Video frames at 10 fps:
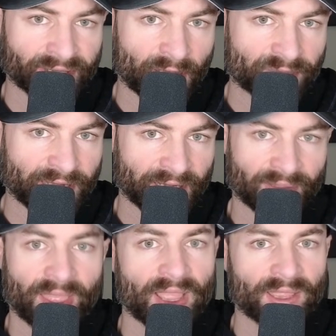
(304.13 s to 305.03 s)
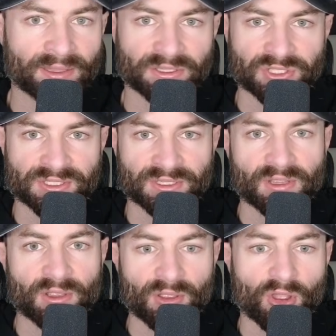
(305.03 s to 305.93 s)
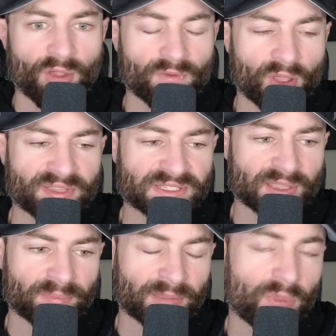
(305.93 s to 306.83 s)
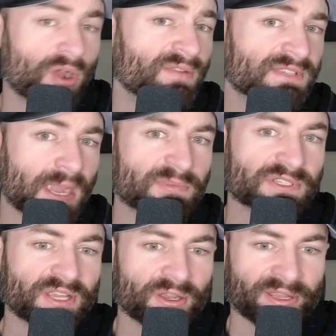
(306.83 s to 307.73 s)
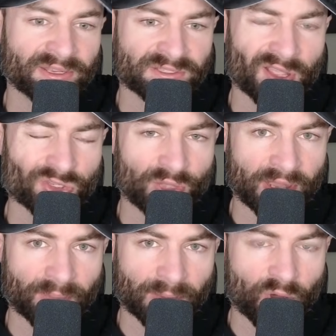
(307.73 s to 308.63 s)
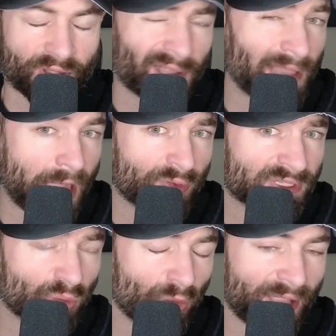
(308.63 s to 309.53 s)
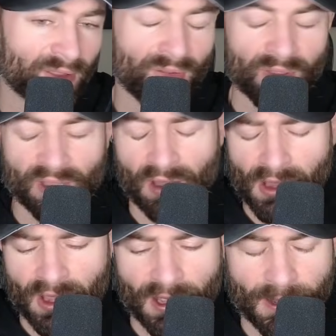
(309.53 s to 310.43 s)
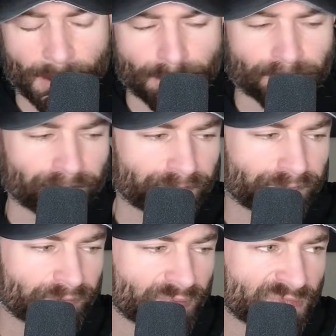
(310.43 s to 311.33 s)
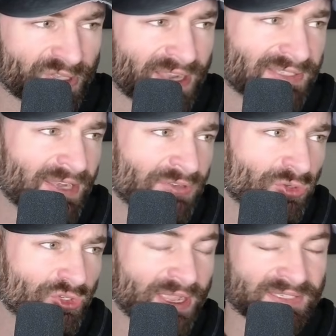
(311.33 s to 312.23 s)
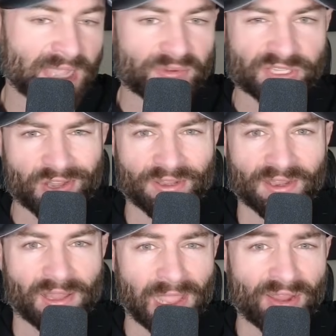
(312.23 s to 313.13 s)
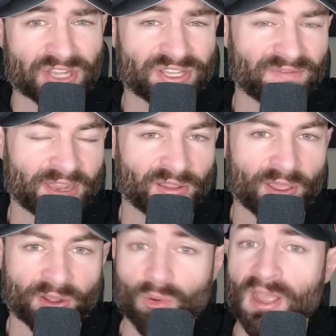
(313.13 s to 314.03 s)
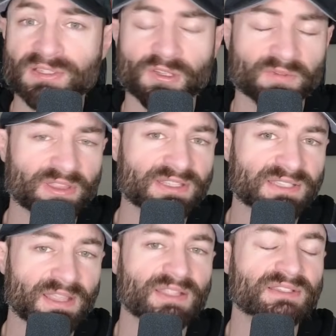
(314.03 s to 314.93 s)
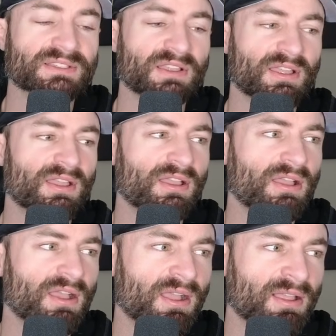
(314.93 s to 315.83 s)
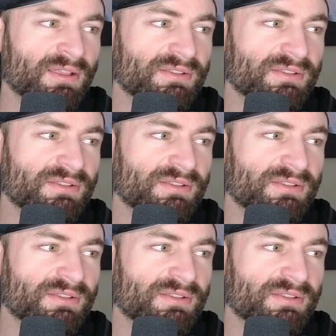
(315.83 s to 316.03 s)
updating that, and just overall, this is a big part of cybersecurity, and it's also like a big part of cloud as well. Um, like I said, I told you guys, cybersecurity and cloud actually have like a lot of crossover these days. Uh,